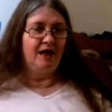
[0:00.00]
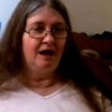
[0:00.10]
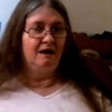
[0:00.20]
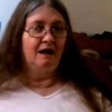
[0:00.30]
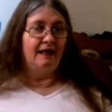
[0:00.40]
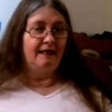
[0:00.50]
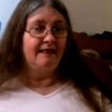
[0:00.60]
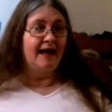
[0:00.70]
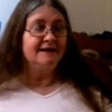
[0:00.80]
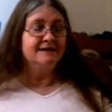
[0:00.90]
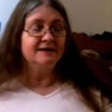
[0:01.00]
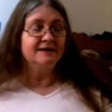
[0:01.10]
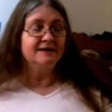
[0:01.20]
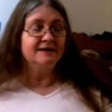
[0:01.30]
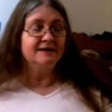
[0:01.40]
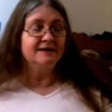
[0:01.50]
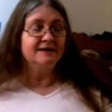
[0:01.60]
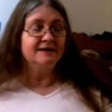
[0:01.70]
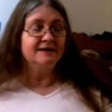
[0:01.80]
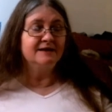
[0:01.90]
then that's
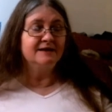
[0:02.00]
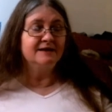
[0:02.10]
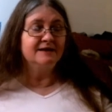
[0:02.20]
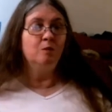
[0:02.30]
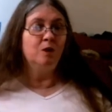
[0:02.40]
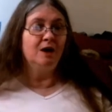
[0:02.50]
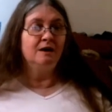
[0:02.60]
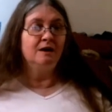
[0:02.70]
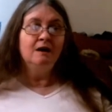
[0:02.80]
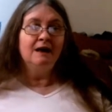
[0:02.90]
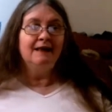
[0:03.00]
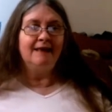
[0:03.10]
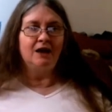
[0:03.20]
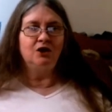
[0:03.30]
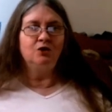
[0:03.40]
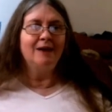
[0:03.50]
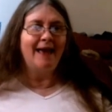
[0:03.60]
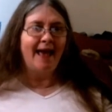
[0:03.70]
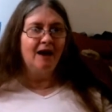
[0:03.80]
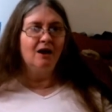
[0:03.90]
to someone
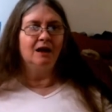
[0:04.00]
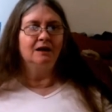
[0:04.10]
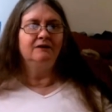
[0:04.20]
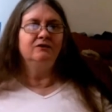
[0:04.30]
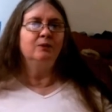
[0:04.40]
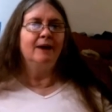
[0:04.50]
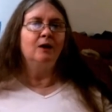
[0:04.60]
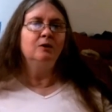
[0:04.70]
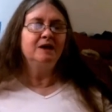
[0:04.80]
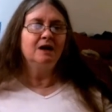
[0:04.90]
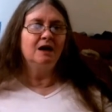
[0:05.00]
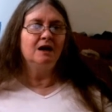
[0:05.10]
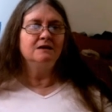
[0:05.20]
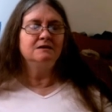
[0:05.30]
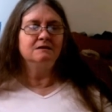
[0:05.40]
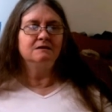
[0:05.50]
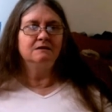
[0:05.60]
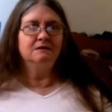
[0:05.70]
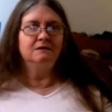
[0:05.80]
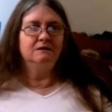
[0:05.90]
that you cannot live around
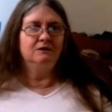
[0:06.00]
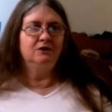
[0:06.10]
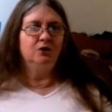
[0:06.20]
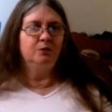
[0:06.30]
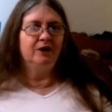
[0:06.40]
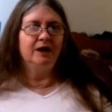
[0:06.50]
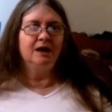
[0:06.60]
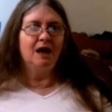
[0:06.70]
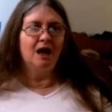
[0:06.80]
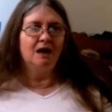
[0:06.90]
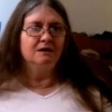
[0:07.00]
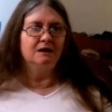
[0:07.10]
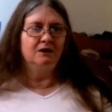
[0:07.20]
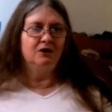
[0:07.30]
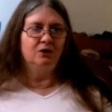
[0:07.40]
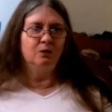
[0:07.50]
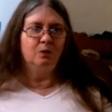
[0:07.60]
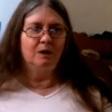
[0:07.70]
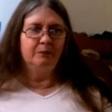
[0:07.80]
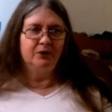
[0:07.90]
because your brain can't,
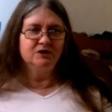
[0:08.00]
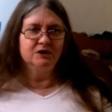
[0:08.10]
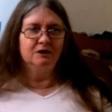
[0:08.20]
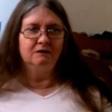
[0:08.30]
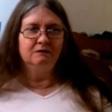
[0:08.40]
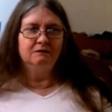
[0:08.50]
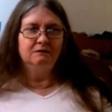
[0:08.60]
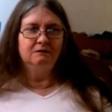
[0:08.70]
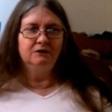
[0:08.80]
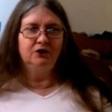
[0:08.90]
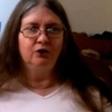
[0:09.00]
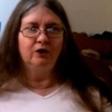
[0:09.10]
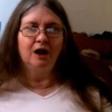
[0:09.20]
your personal